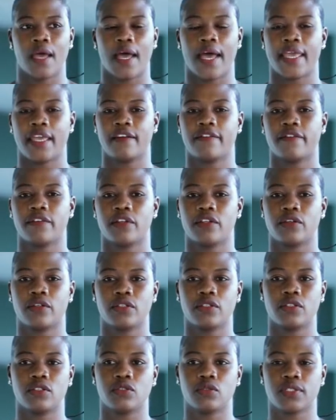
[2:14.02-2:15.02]
I have
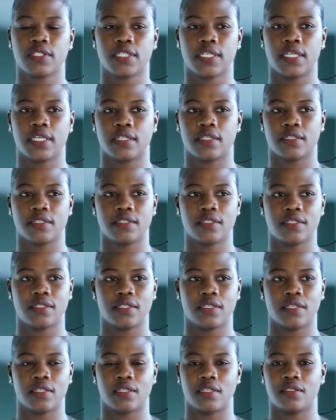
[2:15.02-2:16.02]
learned new skills
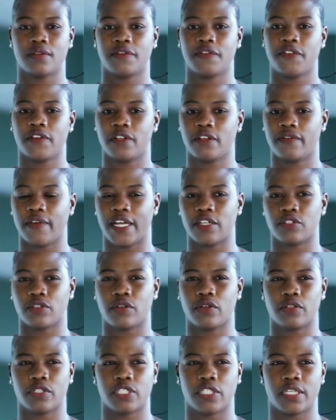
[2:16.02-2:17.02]
in the field of
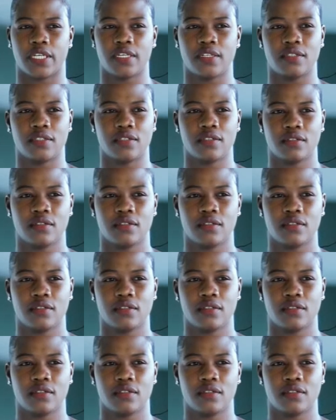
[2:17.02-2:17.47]
agriculture